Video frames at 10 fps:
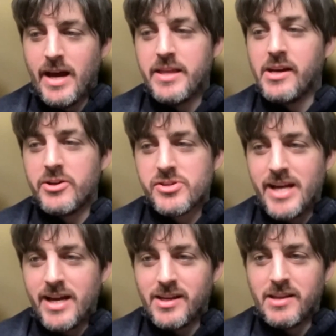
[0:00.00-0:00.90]
I think
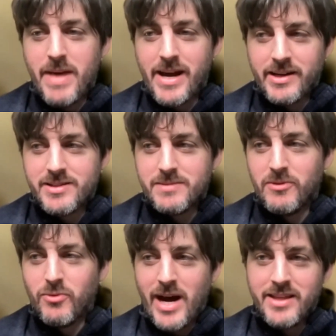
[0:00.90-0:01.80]
understanding the mechanism
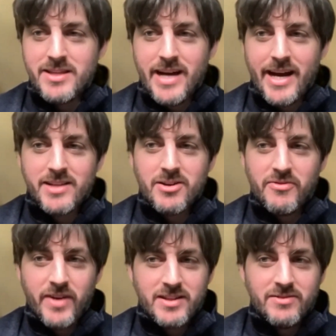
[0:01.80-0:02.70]
of why these diets are
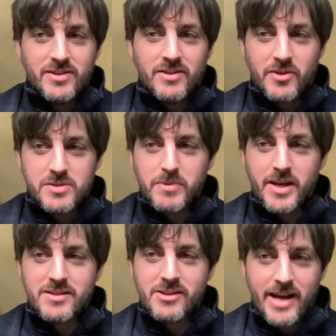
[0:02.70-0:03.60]
effective in the first
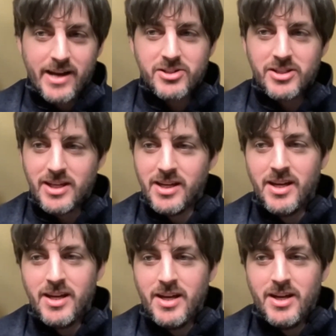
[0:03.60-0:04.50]
place could actually,
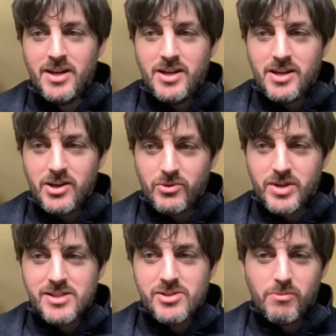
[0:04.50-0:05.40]

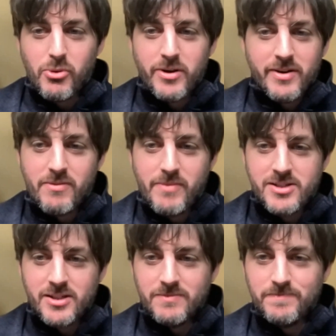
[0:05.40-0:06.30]
lead to important
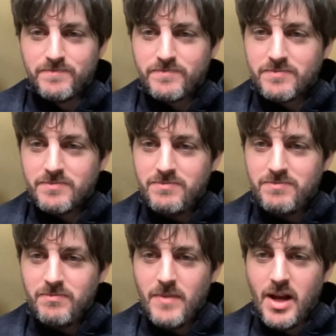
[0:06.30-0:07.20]
information.
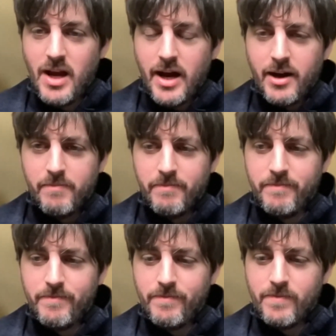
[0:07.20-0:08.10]

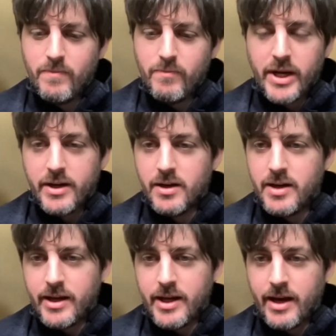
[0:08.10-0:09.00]
But
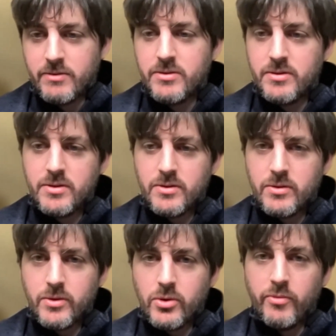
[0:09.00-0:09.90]
yeah,
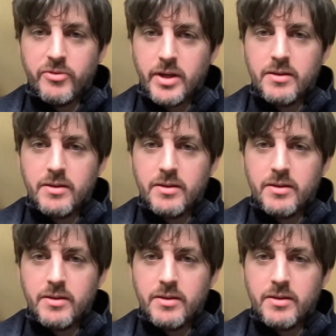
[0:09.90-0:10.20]
hopefully.